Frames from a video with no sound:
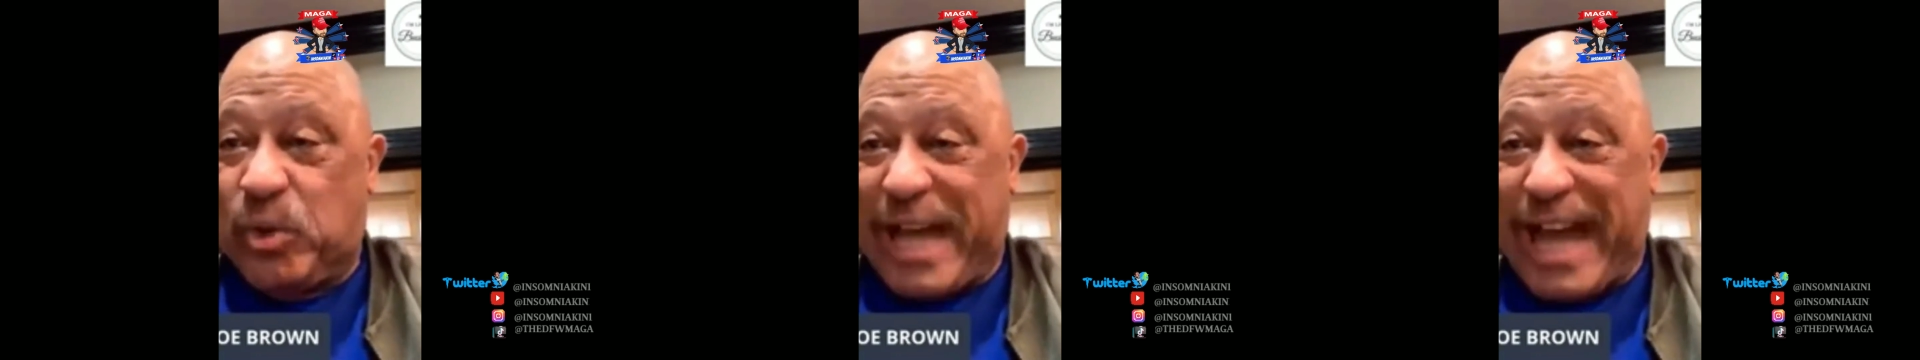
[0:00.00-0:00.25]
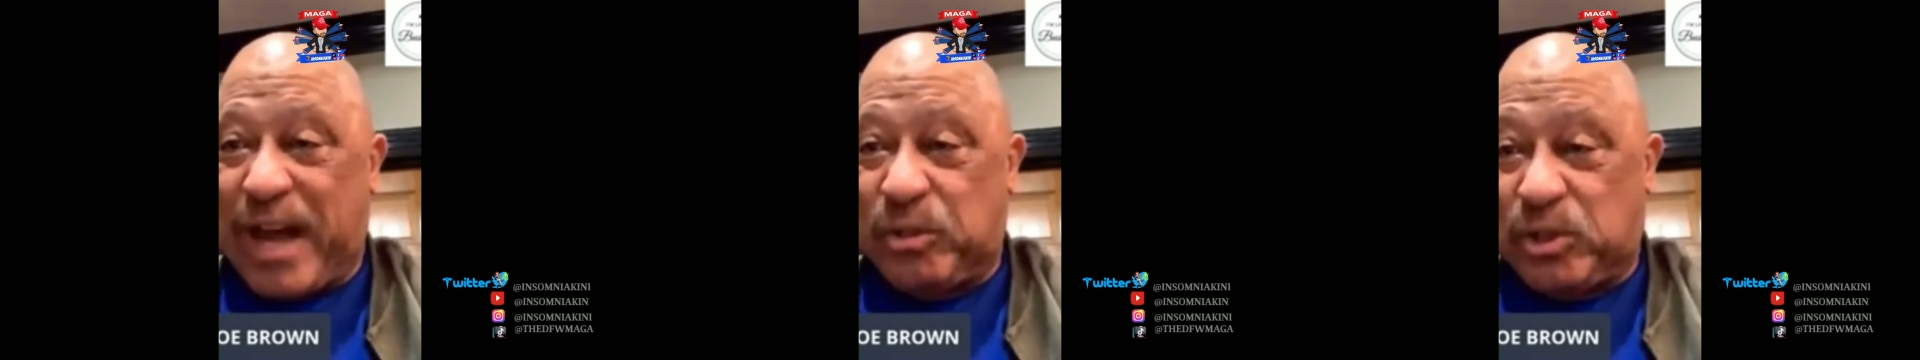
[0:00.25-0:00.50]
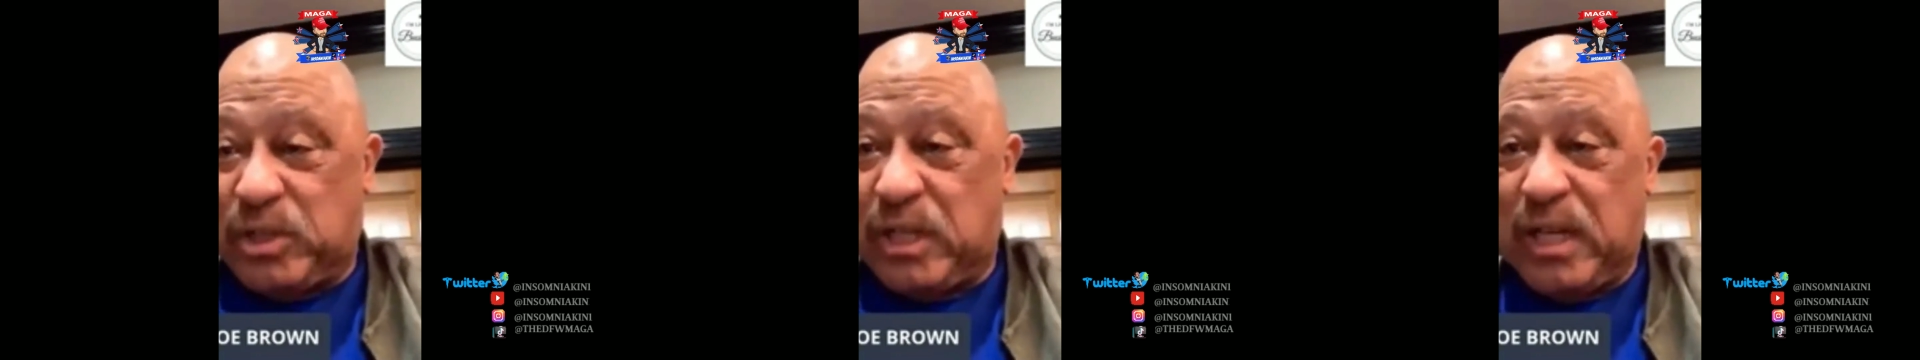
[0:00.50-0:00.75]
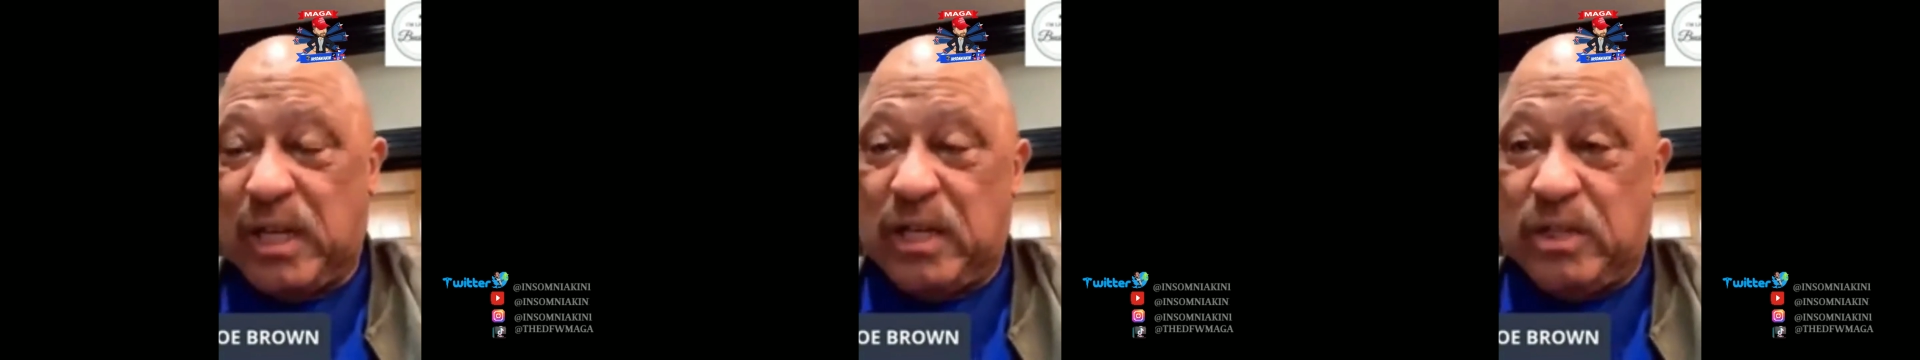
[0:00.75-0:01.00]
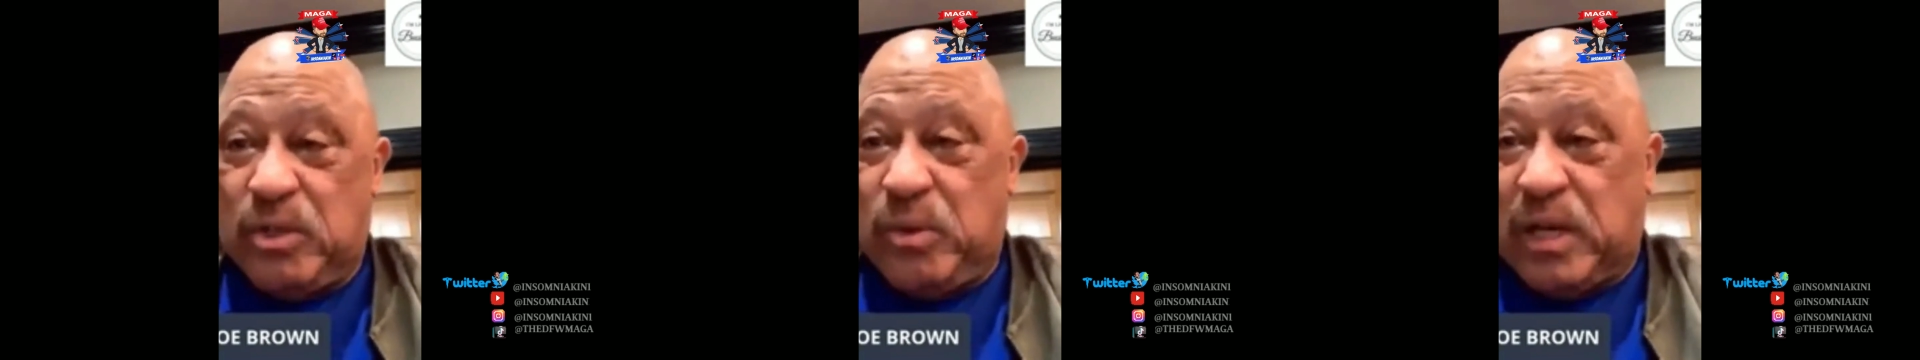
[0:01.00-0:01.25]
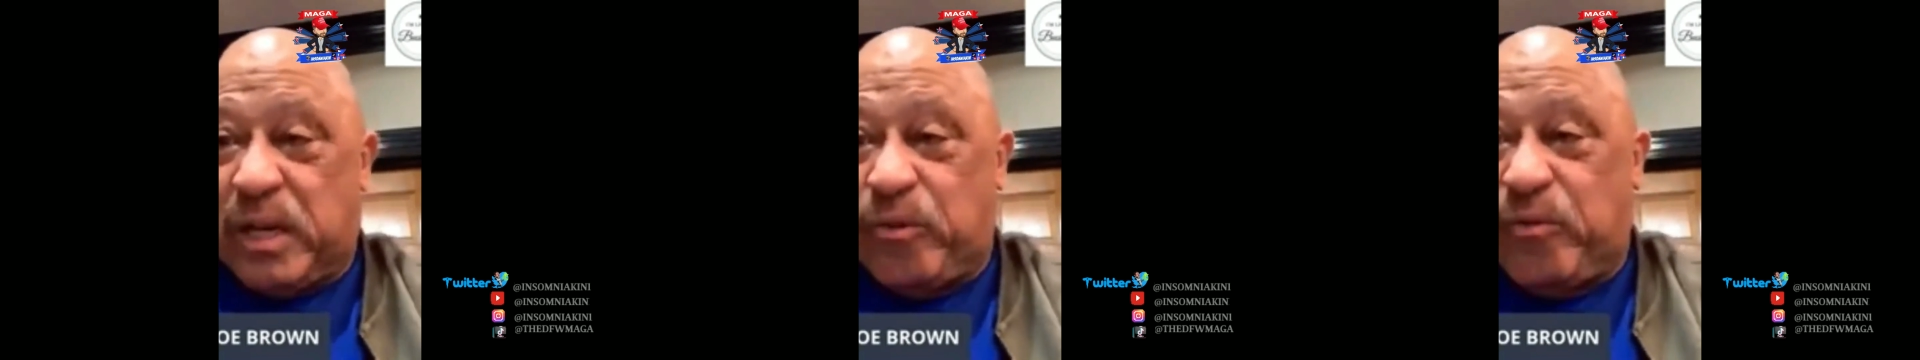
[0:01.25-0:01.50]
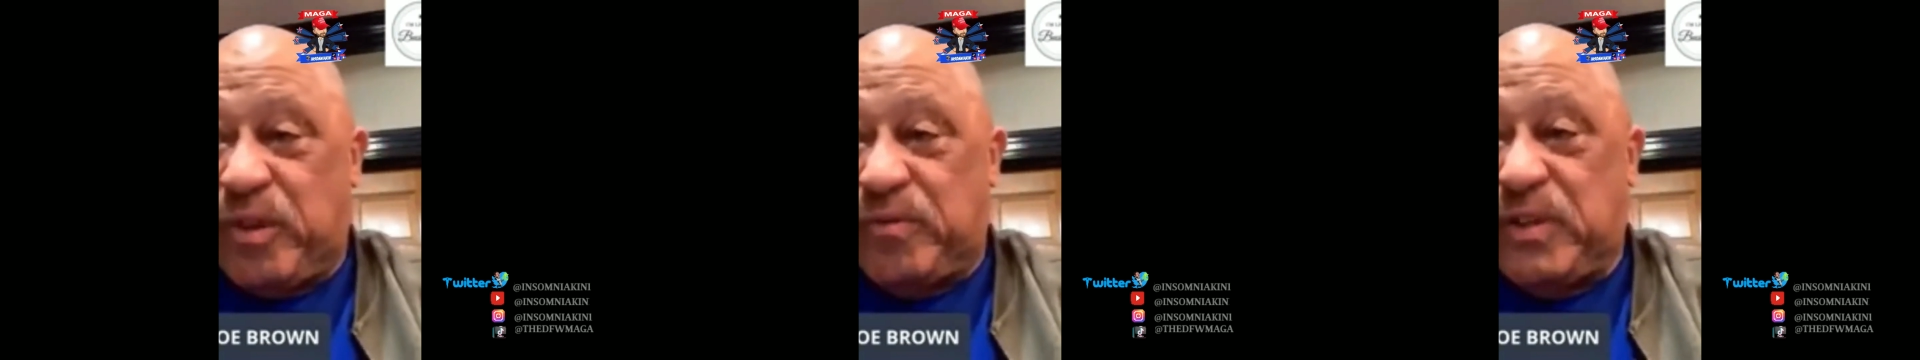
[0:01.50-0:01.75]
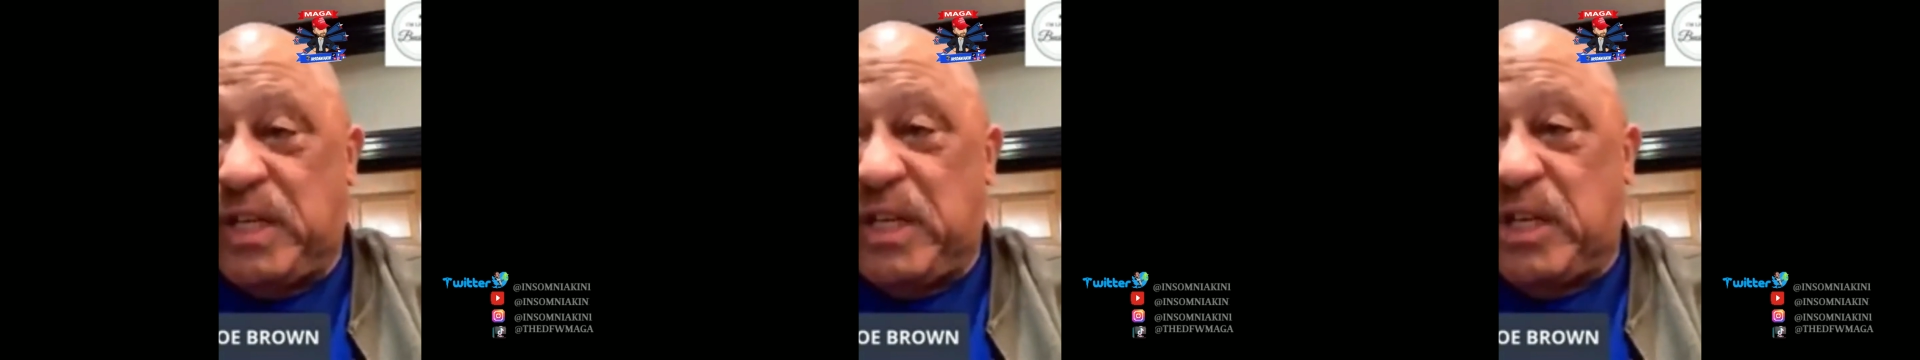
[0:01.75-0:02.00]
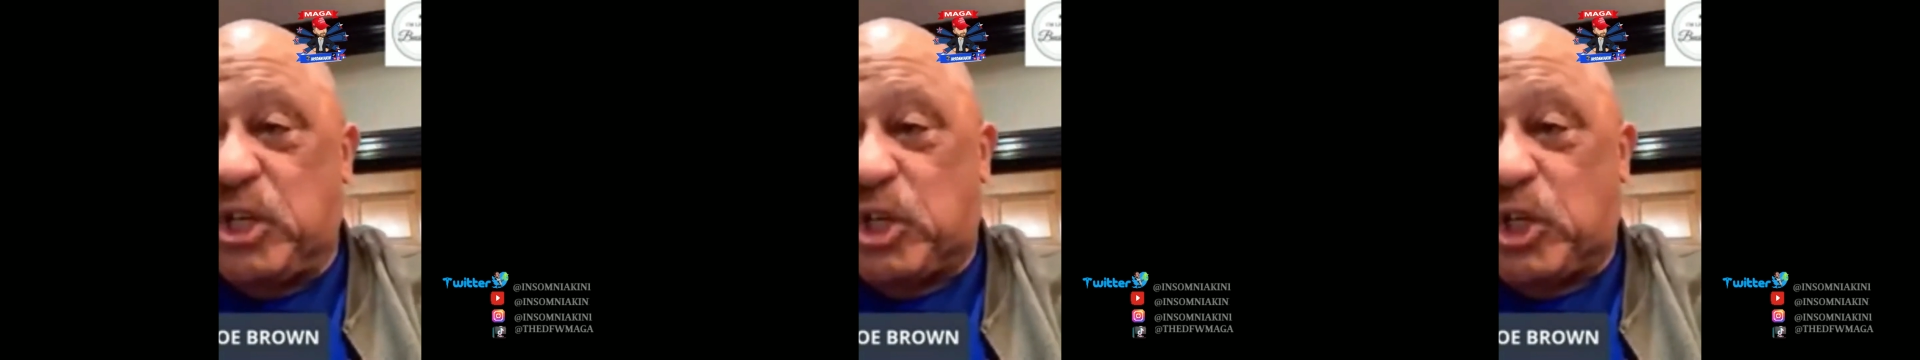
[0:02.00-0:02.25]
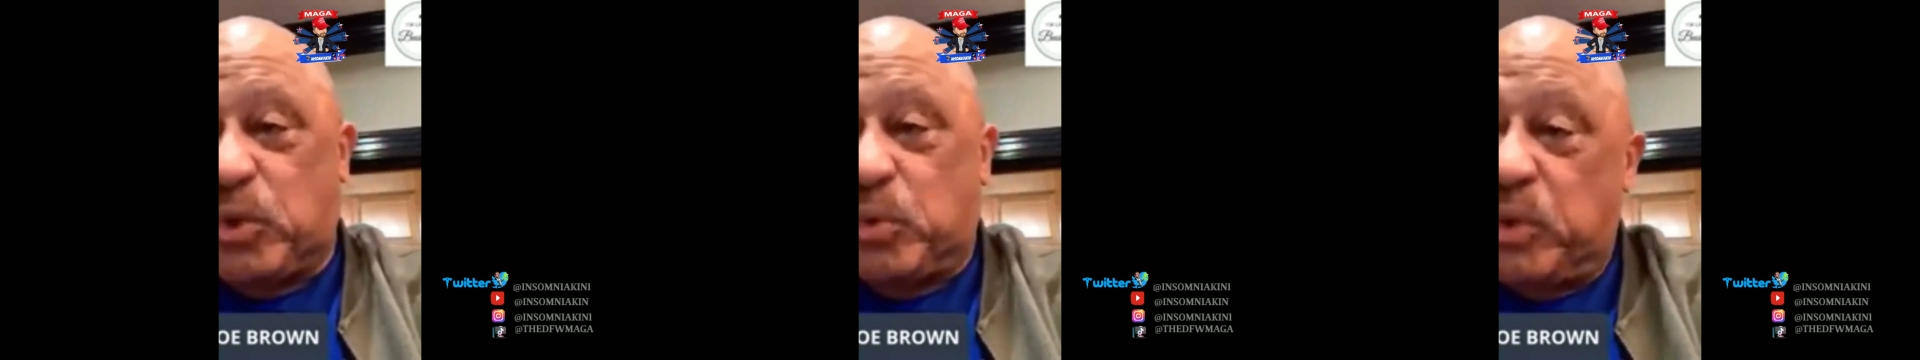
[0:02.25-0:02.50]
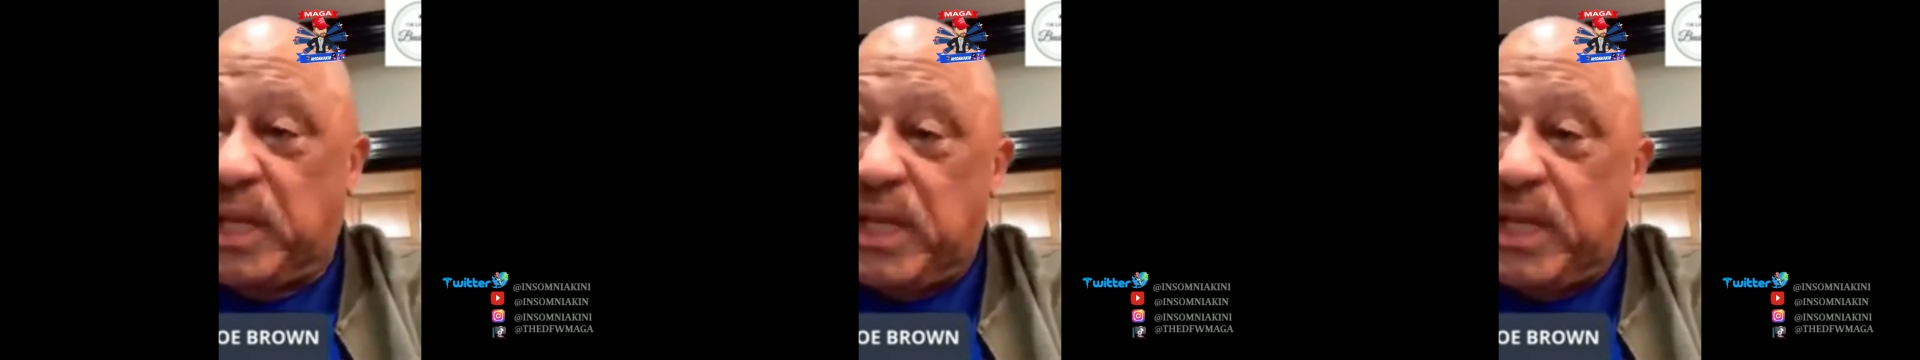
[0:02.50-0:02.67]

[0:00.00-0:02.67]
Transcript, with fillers: house, 250 years old.